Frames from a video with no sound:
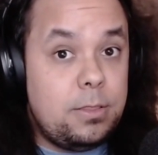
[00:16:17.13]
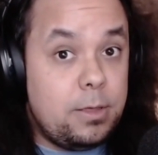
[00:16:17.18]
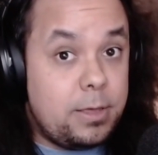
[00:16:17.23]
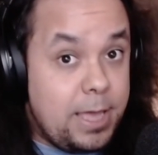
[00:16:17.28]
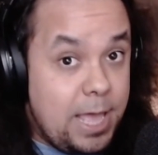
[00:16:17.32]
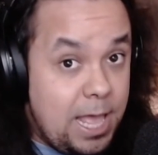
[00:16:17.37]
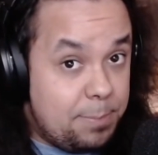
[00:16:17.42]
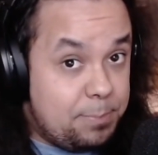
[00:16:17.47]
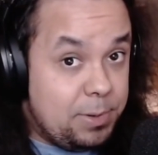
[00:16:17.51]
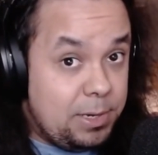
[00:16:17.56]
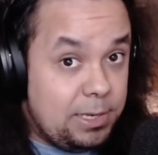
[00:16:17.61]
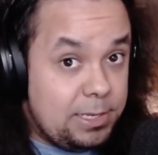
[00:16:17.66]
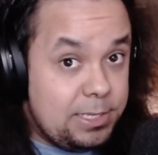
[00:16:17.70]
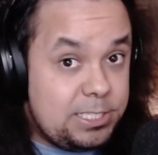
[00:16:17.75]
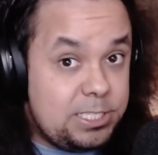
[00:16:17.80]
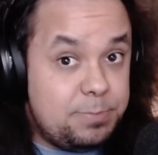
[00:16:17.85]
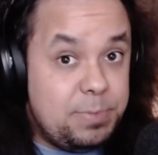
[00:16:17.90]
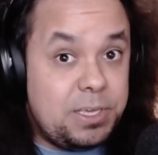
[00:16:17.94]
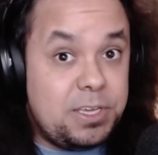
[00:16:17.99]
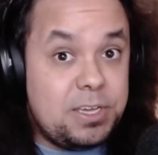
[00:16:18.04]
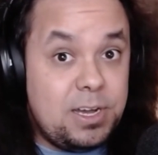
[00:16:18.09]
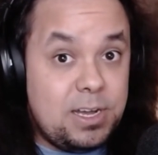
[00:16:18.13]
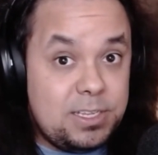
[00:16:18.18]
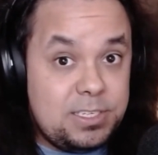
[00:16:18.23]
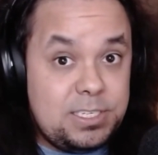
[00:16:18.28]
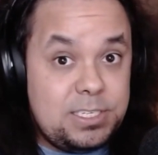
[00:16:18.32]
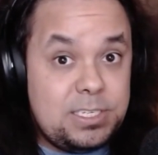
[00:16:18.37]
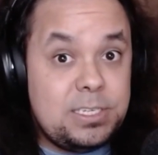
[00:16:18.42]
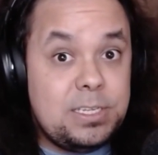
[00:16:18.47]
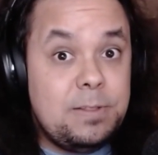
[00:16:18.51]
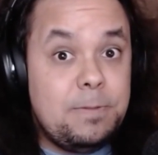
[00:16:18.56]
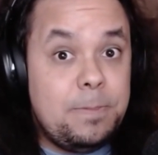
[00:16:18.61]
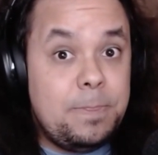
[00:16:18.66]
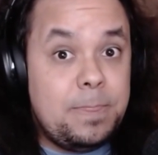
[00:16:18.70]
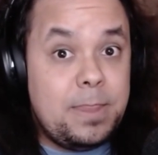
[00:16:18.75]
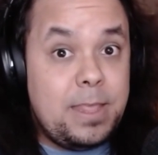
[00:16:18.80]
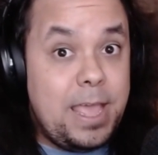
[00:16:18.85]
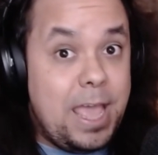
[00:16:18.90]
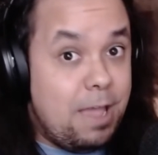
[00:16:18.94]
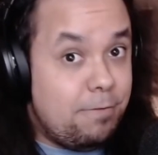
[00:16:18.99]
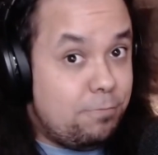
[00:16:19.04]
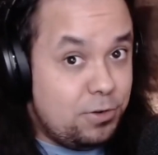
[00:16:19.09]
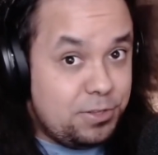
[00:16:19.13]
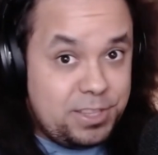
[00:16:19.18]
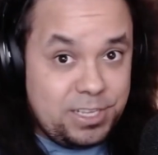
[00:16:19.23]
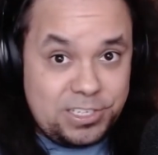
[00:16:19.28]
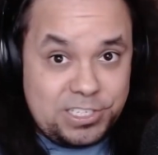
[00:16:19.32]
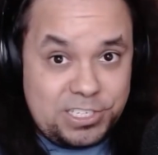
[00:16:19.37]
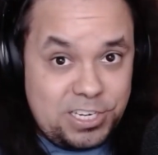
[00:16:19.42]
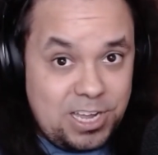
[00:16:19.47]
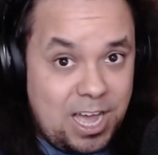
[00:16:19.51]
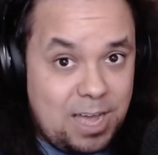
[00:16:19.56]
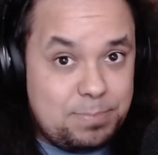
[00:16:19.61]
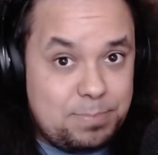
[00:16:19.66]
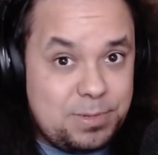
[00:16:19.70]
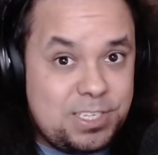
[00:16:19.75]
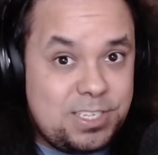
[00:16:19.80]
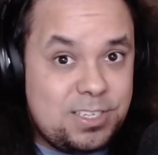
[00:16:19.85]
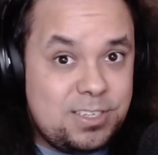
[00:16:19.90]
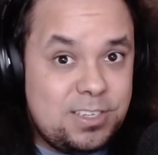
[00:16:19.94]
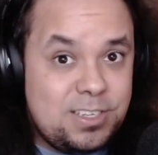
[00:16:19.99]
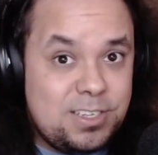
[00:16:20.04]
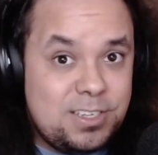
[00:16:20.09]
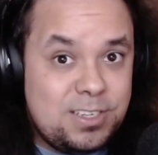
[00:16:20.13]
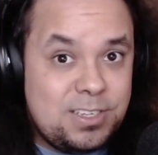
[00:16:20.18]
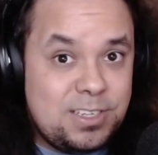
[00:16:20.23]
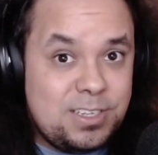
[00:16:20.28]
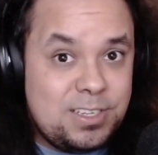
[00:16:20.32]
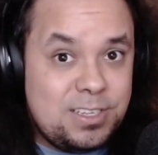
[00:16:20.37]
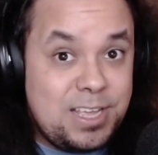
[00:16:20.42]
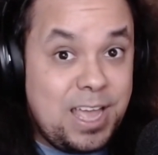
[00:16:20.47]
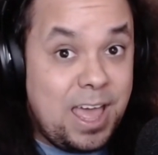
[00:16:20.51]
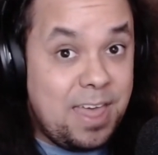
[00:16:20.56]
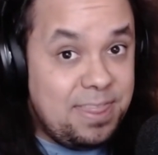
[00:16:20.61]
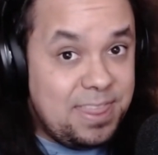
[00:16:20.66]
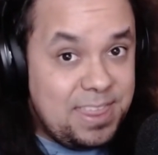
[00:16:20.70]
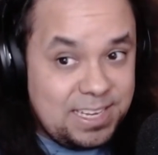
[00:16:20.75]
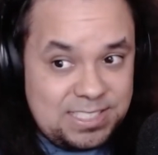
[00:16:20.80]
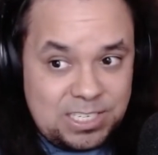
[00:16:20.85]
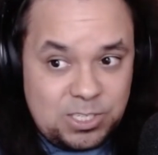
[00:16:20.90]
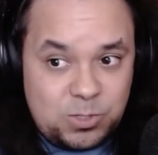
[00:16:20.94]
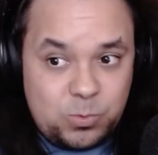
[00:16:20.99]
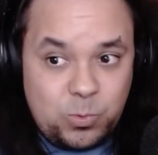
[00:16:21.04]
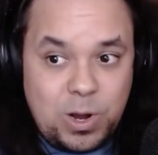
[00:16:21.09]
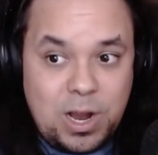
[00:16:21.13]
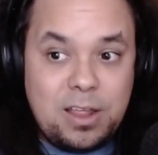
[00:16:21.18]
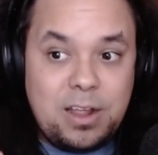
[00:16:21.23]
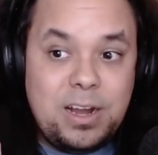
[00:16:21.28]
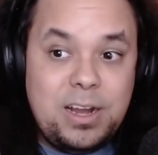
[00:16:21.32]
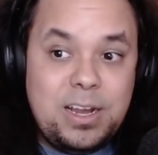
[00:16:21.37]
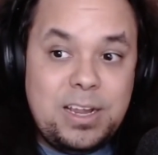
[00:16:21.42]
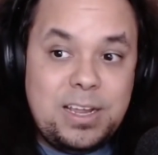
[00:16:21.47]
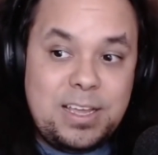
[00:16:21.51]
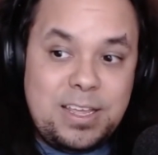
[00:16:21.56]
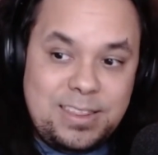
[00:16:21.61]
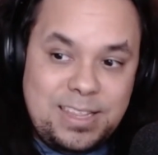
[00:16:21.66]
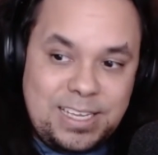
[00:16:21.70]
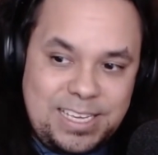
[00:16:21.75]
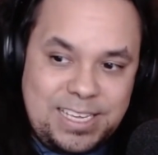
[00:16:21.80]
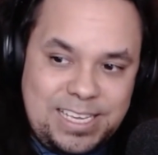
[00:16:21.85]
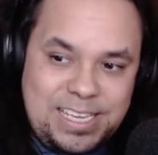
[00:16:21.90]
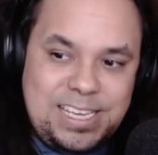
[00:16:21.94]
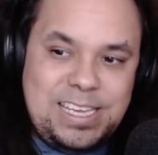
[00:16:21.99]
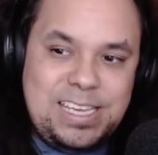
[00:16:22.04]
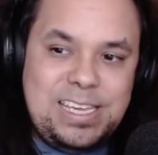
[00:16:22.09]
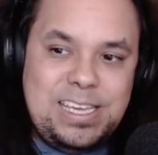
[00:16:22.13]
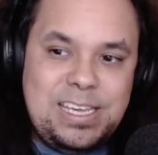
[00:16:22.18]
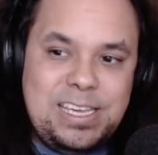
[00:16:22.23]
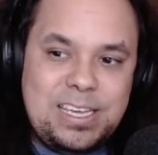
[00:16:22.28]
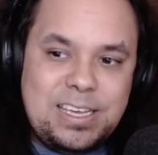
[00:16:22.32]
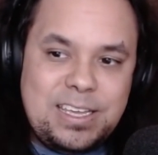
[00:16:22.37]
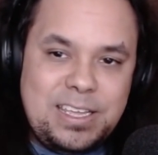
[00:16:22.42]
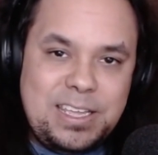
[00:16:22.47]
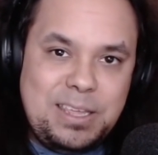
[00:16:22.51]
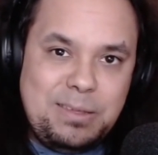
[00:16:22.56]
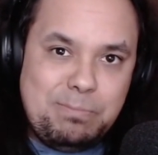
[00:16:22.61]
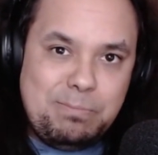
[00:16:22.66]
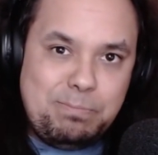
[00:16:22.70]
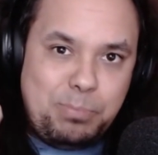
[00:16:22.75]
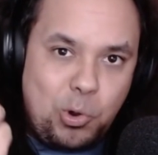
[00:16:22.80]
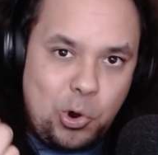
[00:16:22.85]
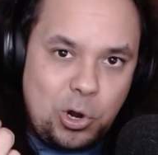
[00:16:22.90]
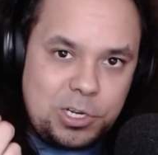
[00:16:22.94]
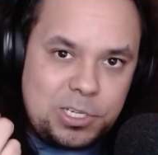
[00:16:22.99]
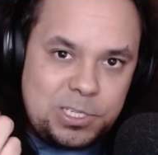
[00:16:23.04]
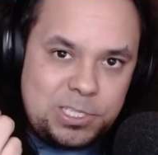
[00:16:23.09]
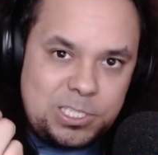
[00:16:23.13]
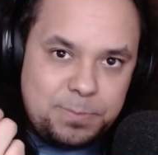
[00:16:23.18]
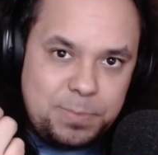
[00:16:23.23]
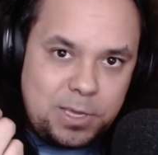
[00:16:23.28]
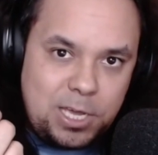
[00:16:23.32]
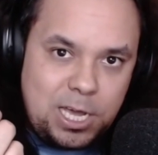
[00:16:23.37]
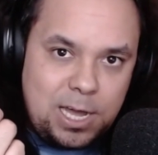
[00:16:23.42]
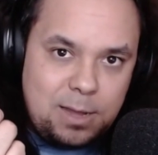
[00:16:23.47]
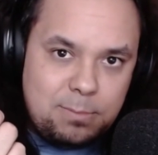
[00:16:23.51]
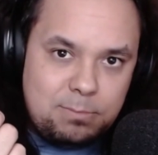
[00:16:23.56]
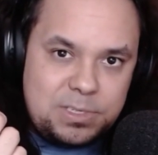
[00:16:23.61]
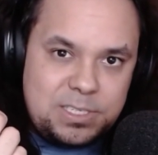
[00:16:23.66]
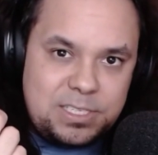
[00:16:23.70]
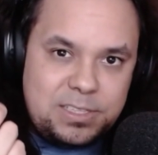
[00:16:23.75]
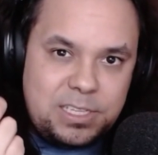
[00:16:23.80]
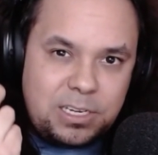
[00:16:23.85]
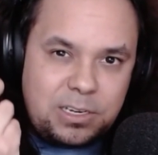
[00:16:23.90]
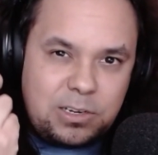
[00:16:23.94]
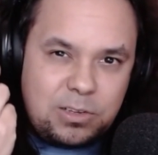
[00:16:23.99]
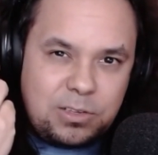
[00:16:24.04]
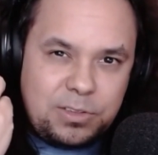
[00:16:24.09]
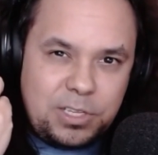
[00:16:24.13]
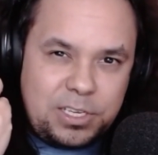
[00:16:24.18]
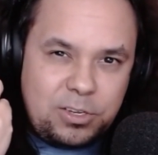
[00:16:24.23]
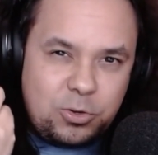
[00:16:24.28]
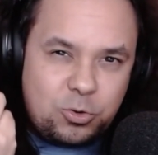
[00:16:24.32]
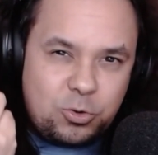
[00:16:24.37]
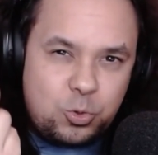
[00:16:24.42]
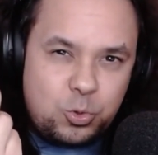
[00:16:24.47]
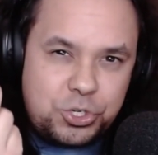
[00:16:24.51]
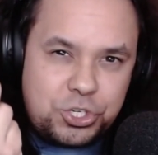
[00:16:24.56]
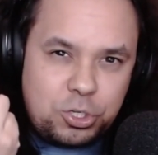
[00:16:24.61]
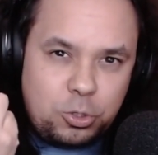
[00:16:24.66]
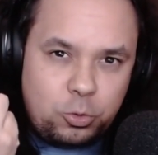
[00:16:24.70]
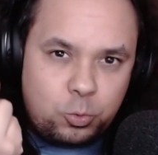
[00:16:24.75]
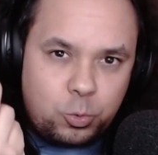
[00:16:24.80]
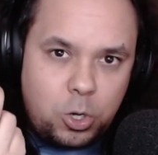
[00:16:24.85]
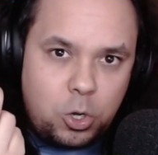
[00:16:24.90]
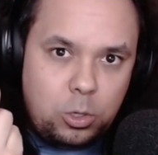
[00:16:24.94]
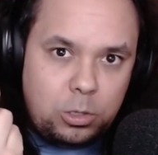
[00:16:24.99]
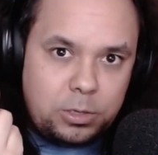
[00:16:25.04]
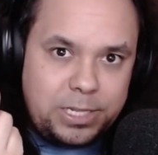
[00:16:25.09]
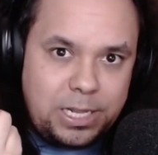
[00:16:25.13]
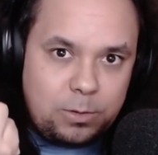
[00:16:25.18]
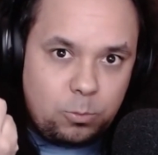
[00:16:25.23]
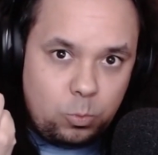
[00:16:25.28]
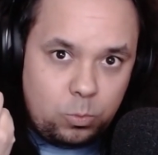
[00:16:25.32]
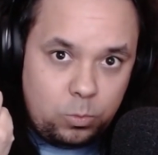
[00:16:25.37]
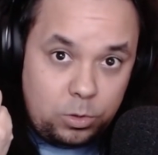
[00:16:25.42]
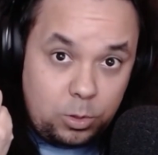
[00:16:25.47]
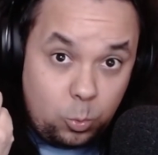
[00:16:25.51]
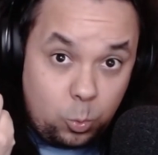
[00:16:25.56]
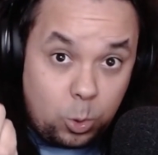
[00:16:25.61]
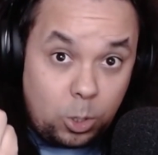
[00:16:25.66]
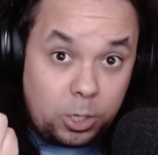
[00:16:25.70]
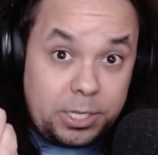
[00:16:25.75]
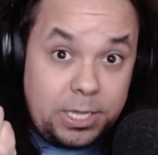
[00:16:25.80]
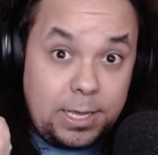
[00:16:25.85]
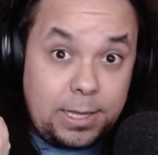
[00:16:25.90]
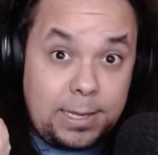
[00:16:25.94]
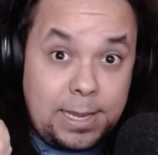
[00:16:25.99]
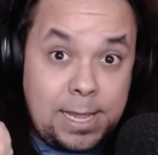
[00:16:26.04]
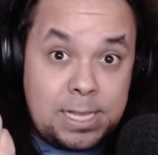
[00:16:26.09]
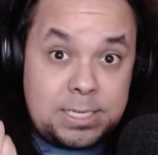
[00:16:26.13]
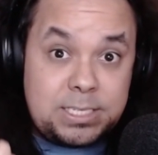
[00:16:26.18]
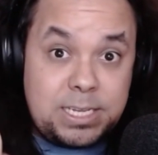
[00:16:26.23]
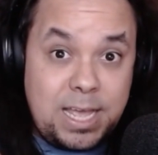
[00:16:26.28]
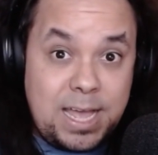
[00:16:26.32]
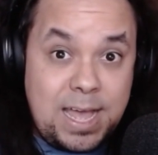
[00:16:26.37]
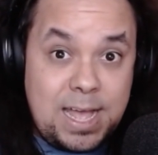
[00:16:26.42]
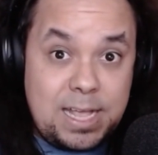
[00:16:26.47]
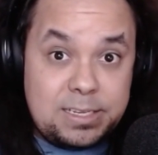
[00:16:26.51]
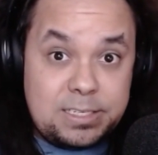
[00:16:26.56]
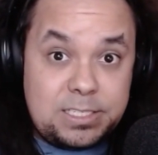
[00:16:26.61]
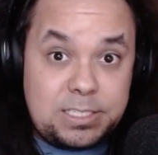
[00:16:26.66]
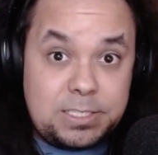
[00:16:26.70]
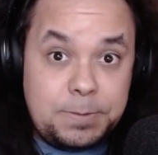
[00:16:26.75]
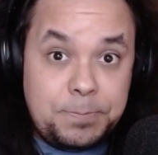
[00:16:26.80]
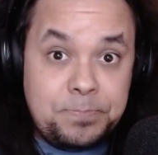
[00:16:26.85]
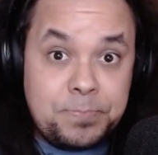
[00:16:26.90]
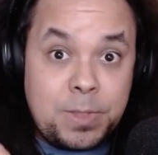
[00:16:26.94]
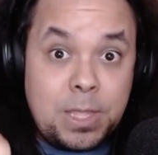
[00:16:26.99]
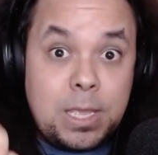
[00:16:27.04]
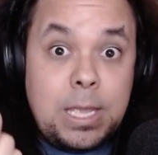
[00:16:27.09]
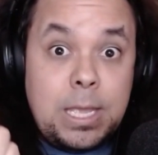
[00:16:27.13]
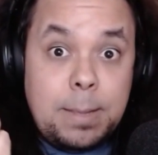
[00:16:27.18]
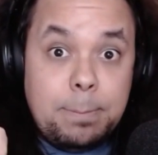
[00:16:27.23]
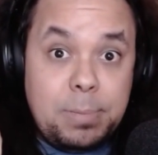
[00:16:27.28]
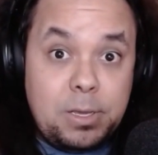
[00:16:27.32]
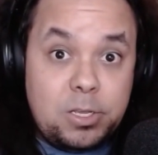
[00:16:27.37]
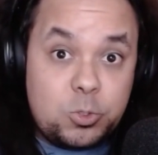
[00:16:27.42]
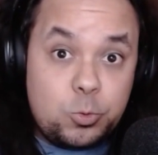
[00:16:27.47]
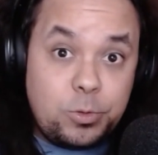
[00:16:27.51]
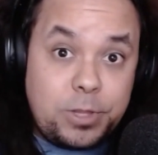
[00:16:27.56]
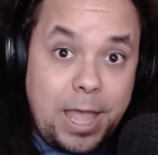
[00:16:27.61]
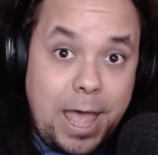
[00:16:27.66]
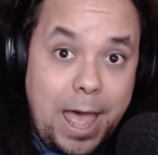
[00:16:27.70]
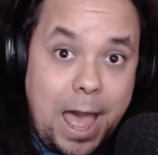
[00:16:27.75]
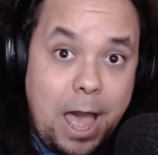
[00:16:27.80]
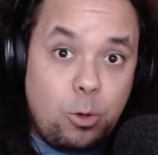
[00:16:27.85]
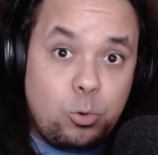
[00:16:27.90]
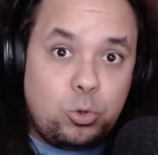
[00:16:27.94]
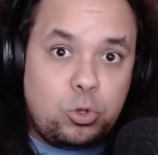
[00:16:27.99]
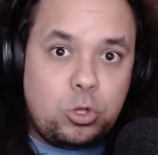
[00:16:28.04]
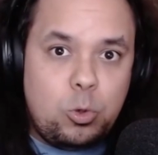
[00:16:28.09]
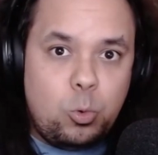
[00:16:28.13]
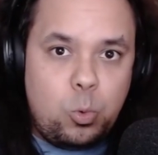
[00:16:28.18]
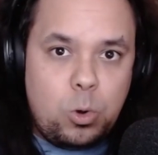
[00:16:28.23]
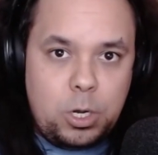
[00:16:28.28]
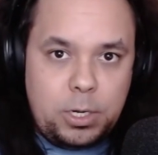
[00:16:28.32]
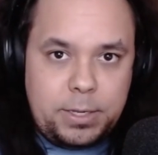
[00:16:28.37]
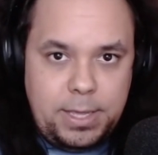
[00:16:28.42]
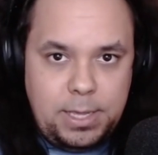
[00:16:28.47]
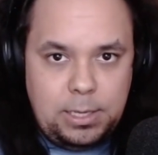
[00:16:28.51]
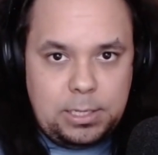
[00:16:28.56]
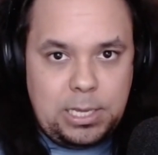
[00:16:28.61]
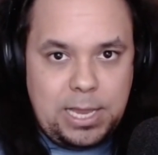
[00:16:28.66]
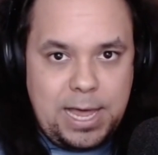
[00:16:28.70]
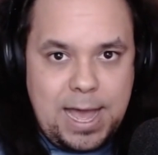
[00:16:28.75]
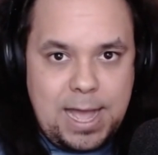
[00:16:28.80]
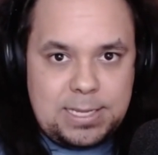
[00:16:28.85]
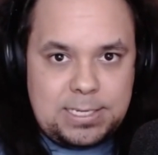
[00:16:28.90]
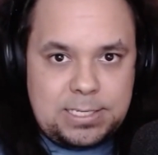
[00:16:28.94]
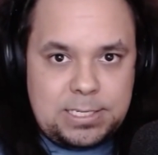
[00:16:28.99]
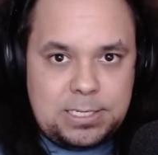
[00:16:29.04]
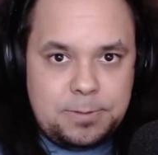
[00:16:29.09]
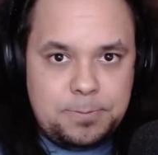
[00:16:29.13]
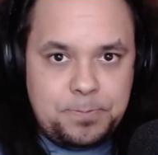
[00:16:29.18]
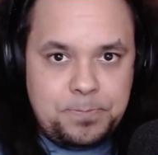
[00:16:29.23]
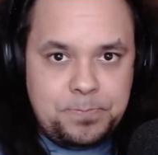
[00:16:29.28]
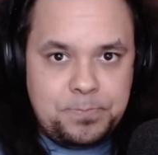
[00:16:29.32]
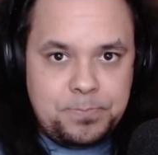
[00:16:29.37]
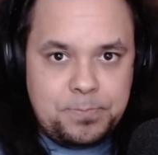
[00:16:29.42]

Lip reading: the capitalist because everything stops. And this is where the key importance becomes the crucial role that the working class has. Because without the working class,